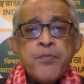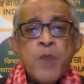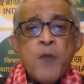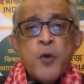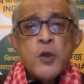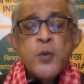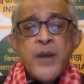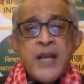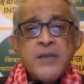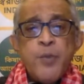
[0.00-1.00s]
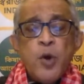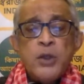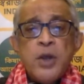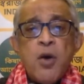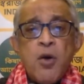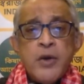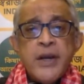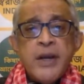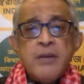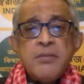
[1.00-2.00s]
Of course, when I spoke, the
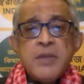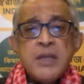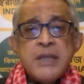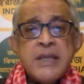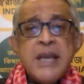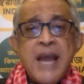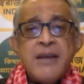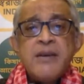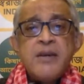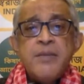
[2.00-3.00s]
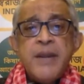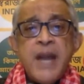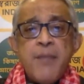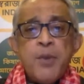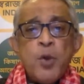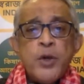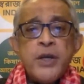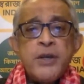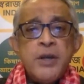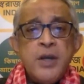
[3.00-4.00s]
order still hadn't been
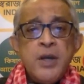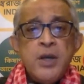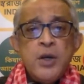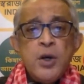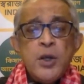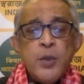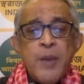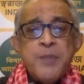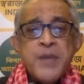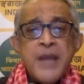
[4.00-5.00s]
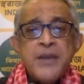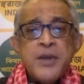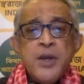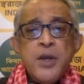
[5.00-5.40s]
uploaded on the website.